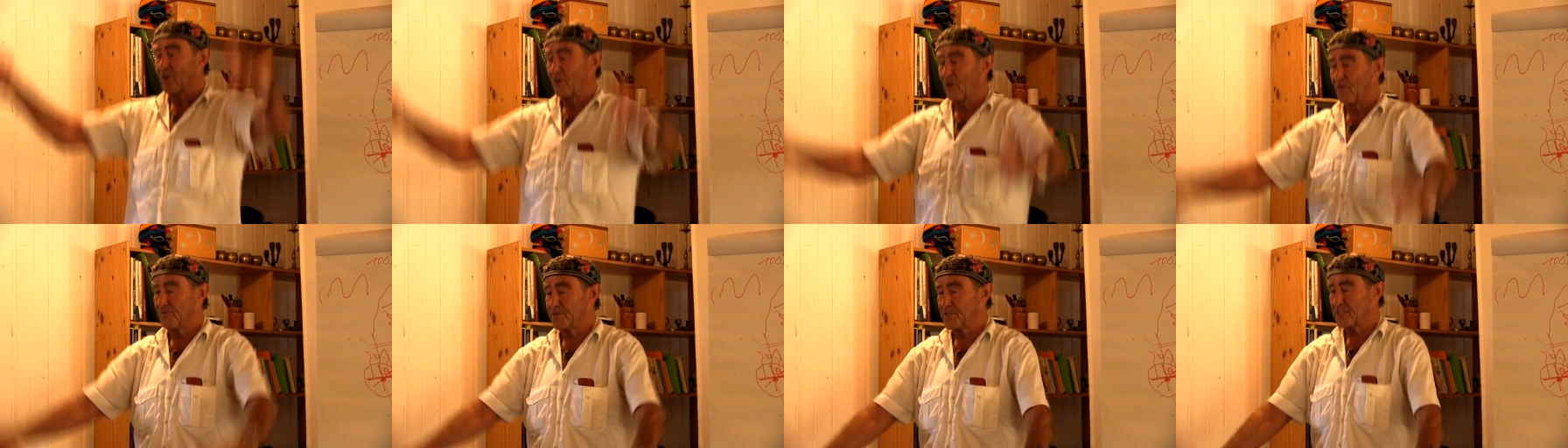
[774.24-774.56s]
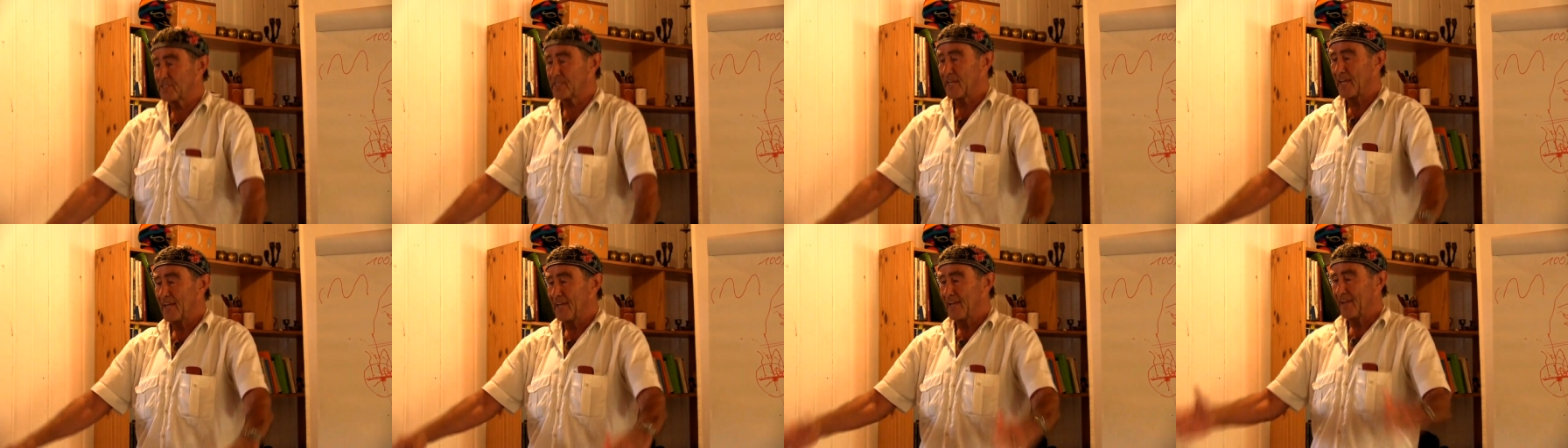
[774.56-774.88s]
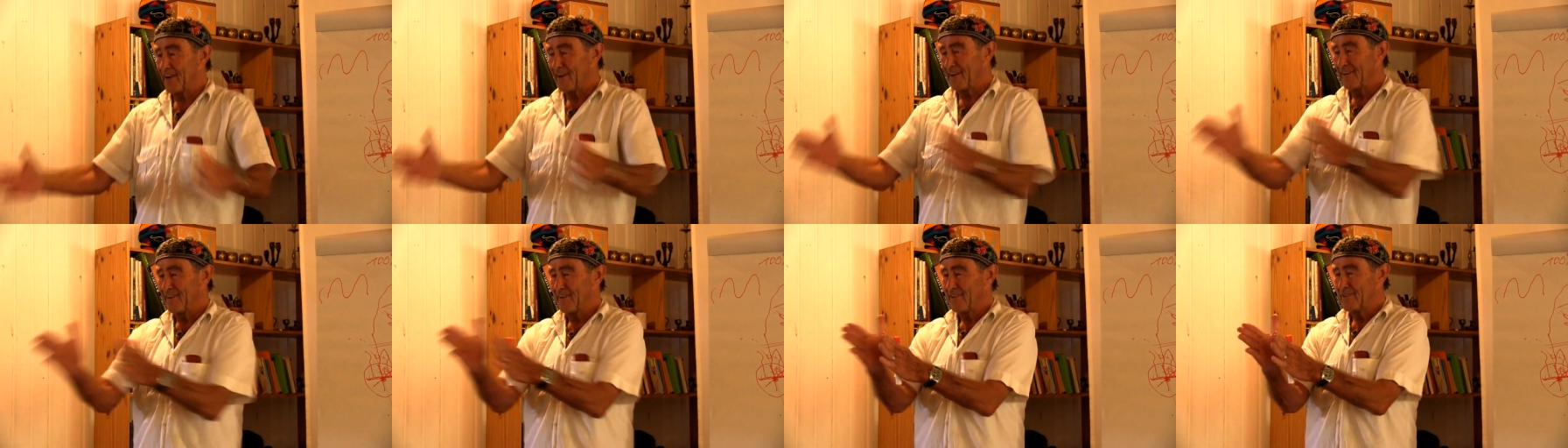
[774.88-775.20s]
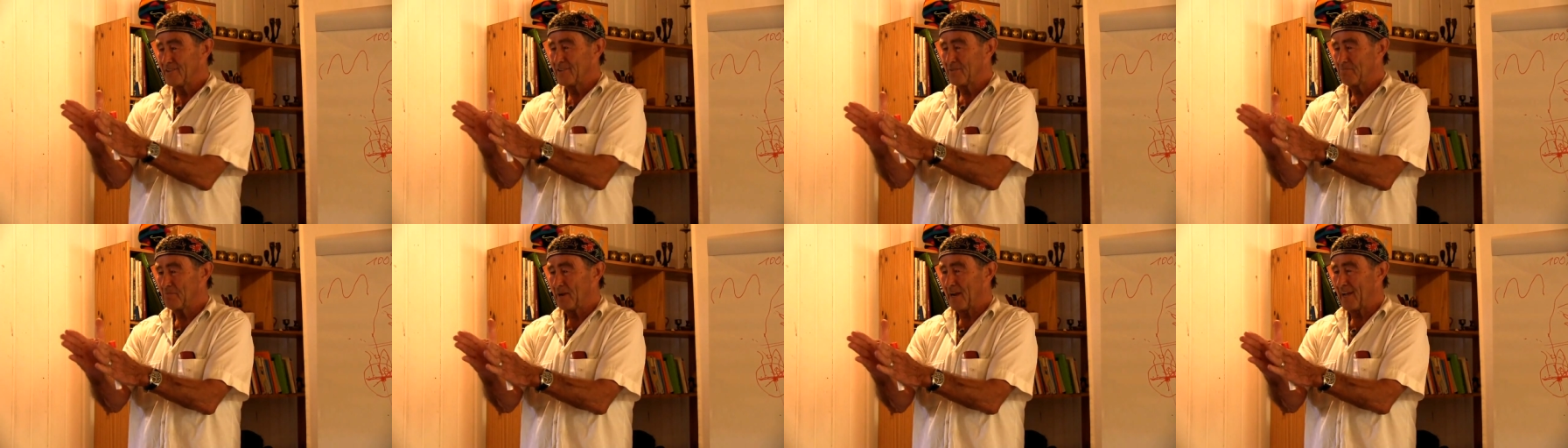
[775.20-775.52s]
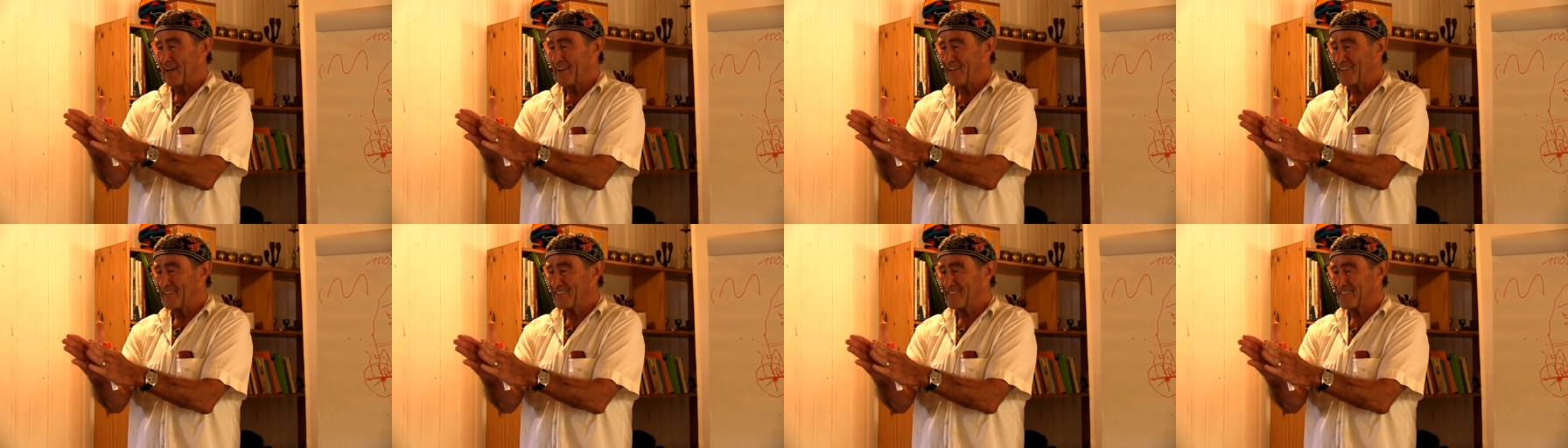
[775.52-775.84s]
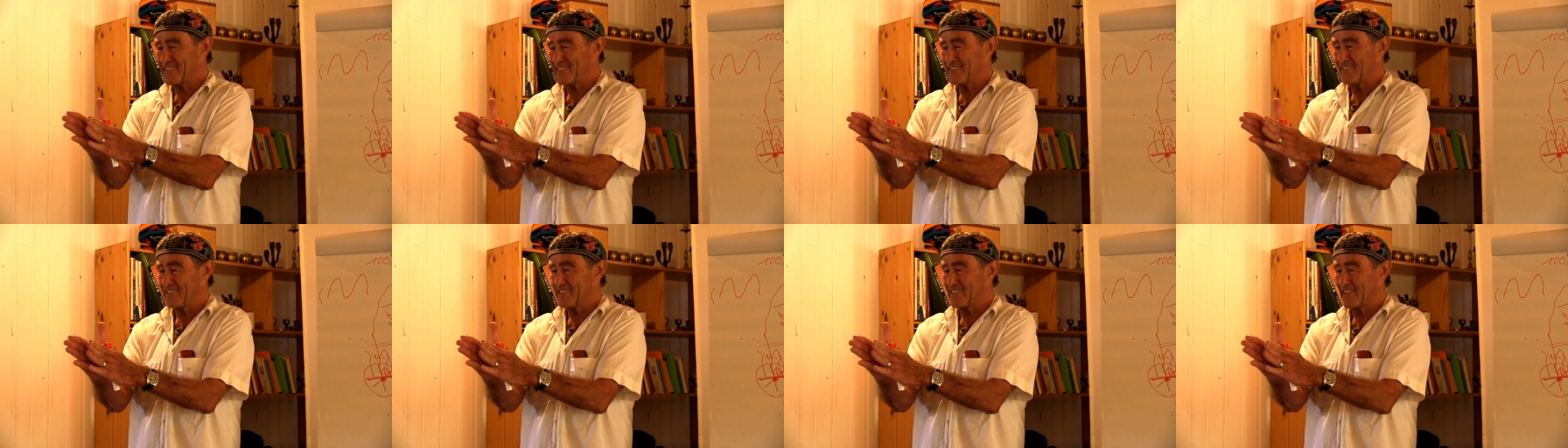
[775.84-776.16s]
of steel plates,
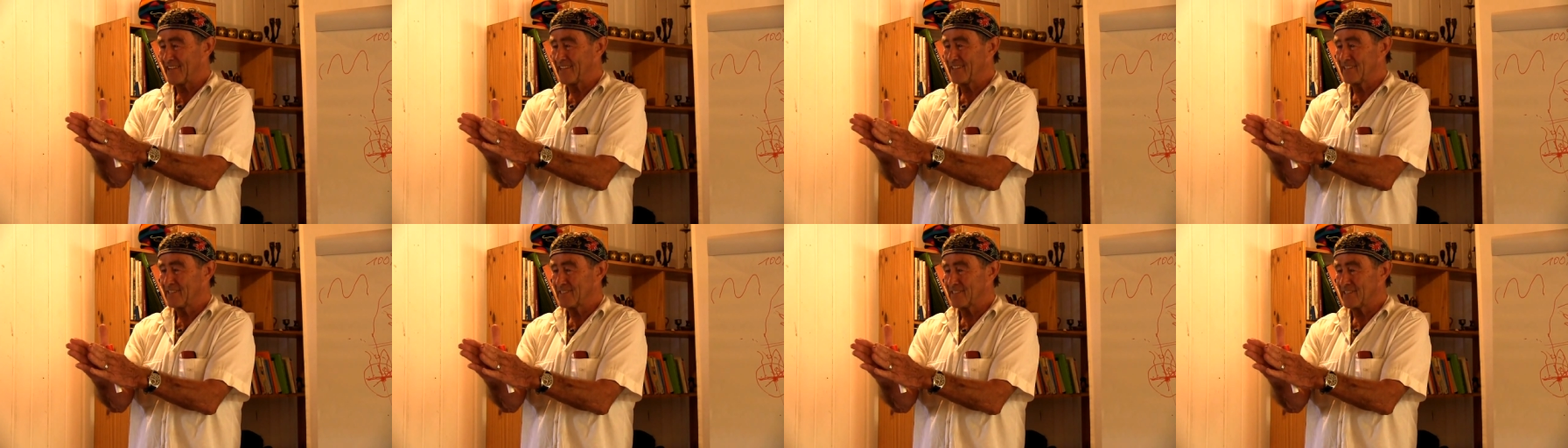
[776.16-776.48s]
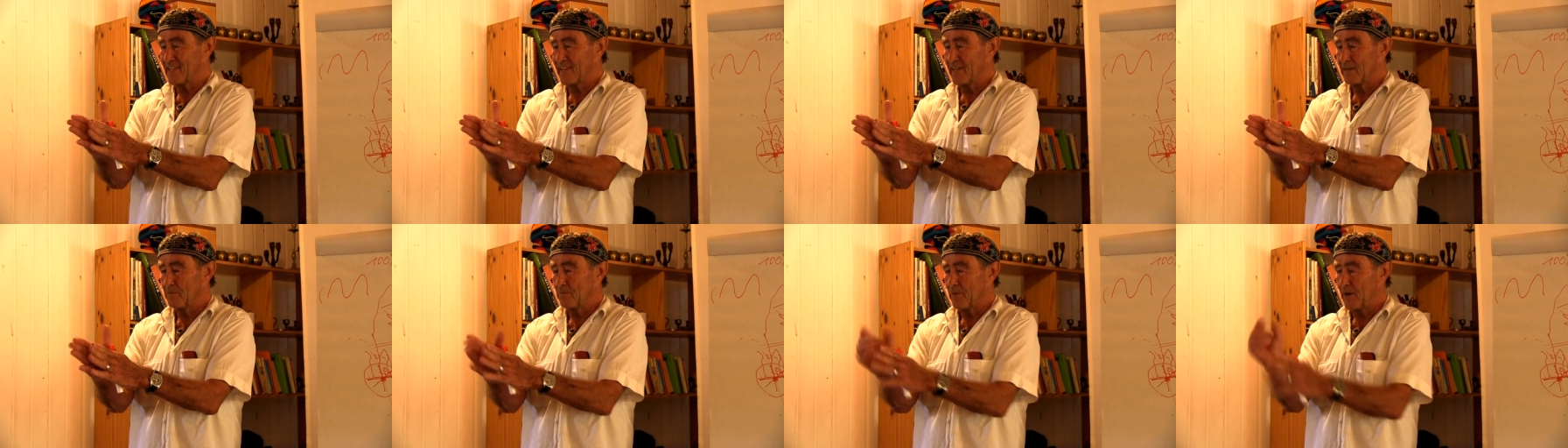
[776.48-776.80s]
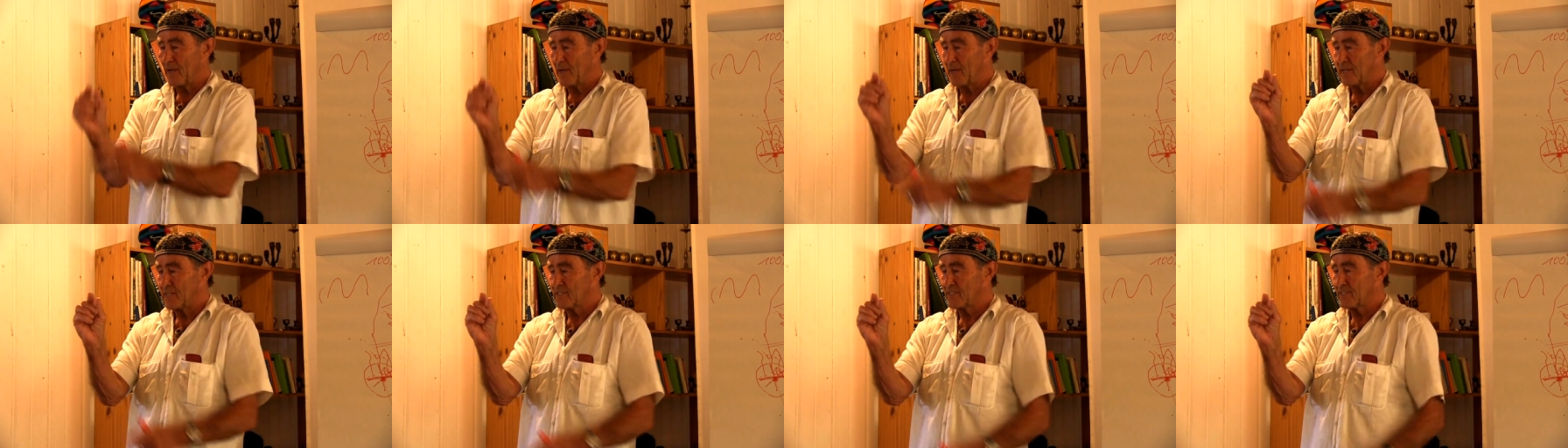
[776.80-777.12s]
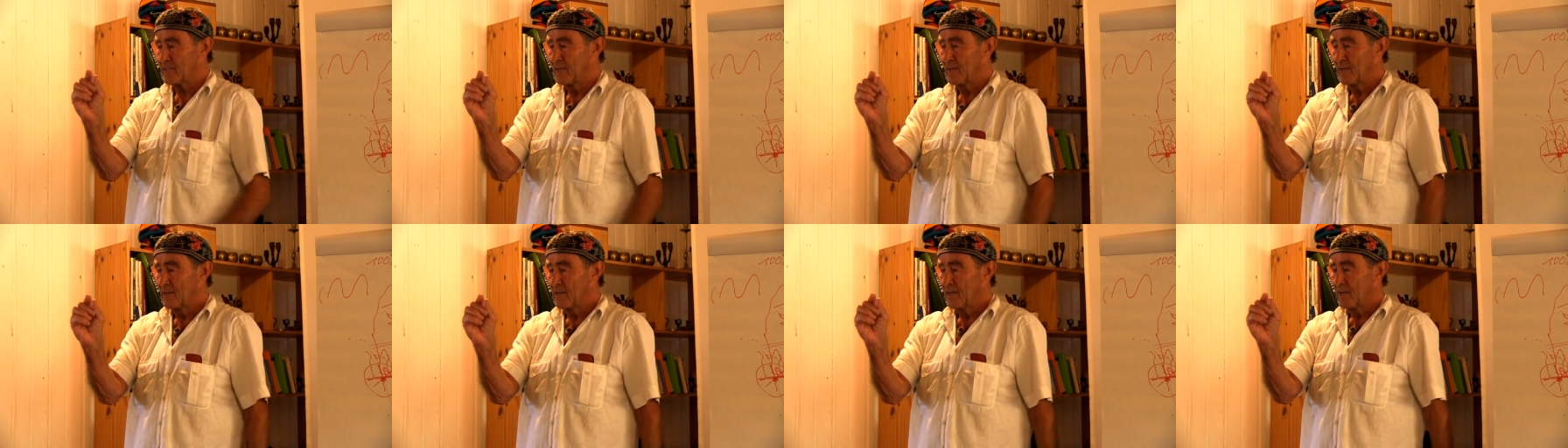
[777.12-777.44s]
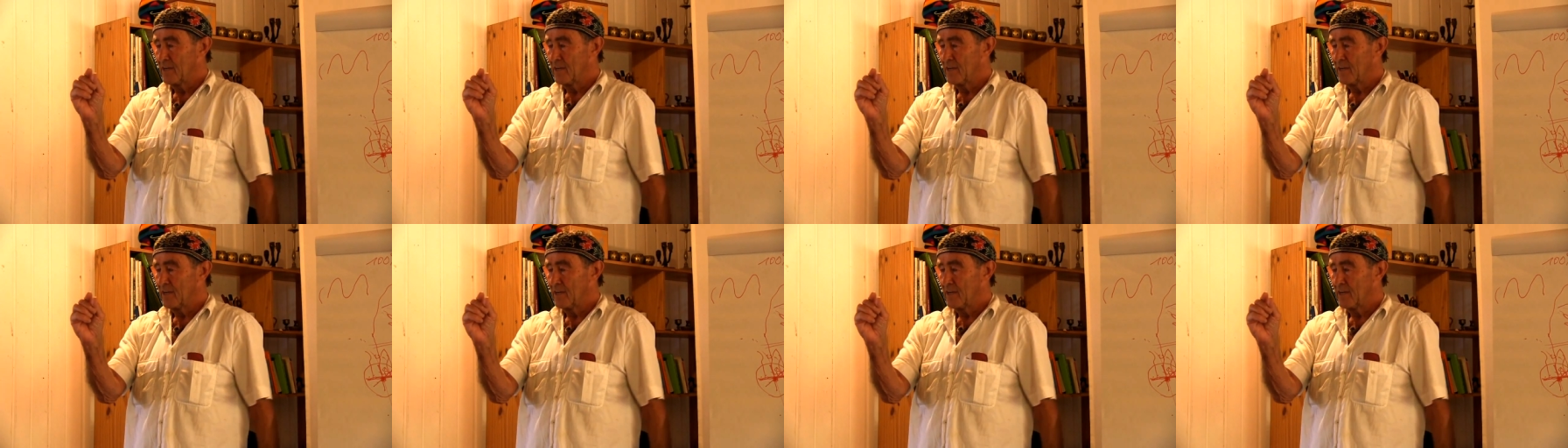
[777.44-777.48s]
thin steel plates,